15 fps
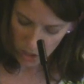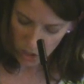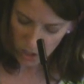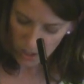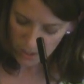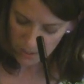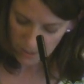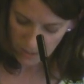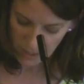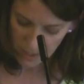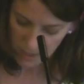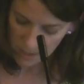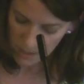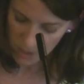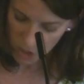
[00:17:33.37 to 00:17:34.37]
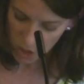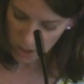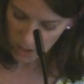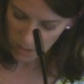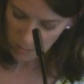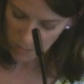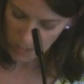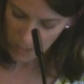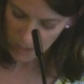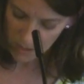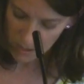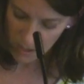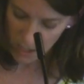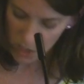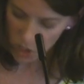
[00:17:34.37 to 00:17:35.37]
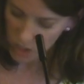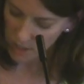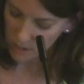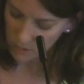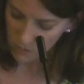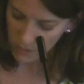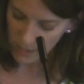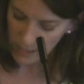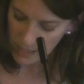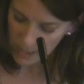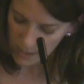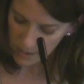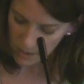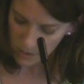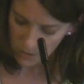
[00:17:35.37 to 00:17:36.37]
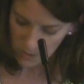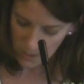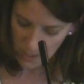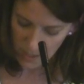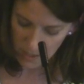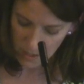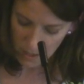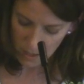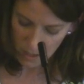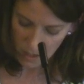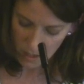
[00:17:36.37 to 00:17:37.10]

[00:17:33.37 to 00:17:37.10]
She didn't say anything she didn't mean, and she didn't forget anything you said.